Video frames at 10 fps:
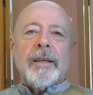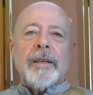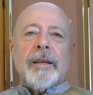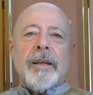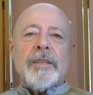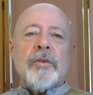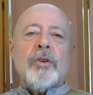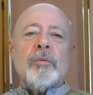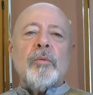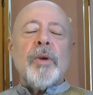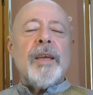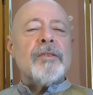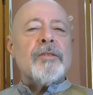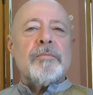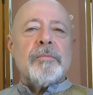And as for human
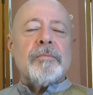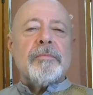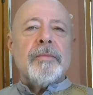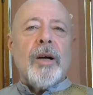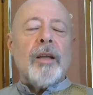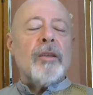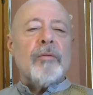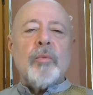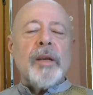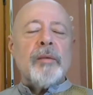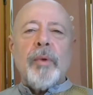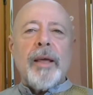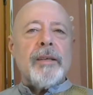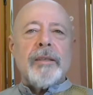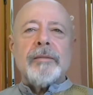beings, I love William
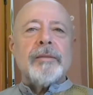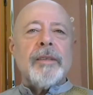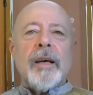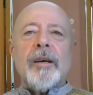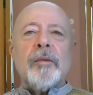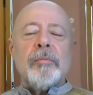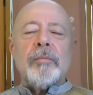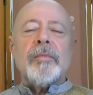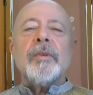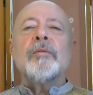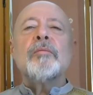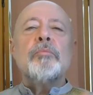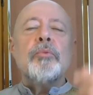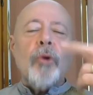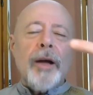Blake,
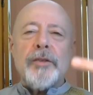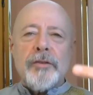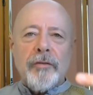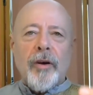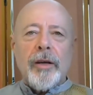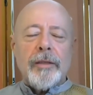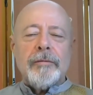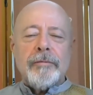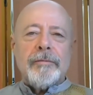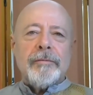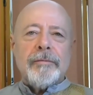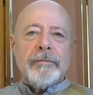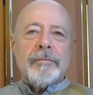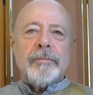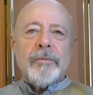bright as fire,
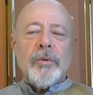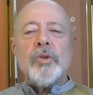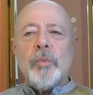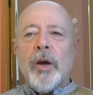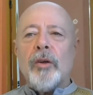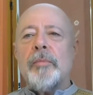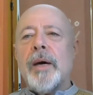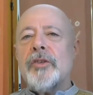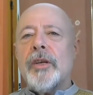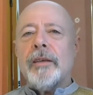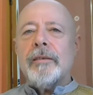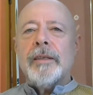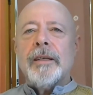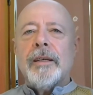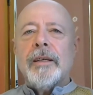because we are the magic.
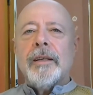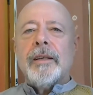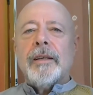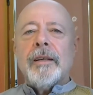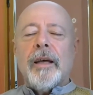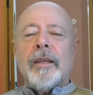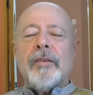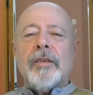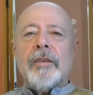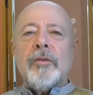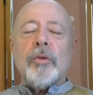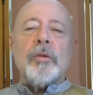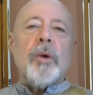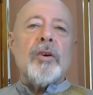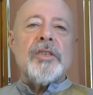And if you want
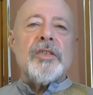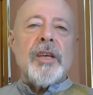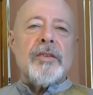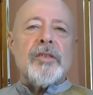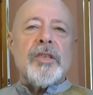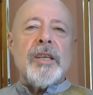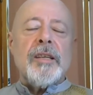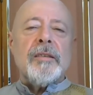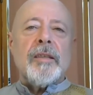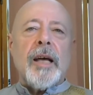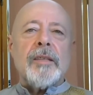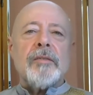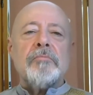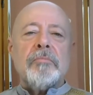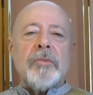the Marxist tendency,
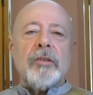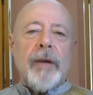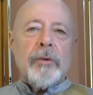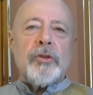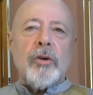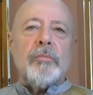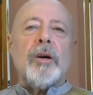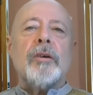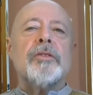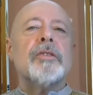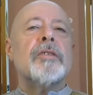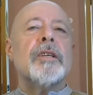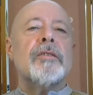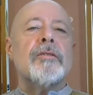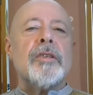that's the Groucho Marxist
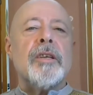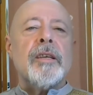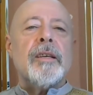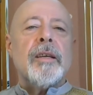tendency.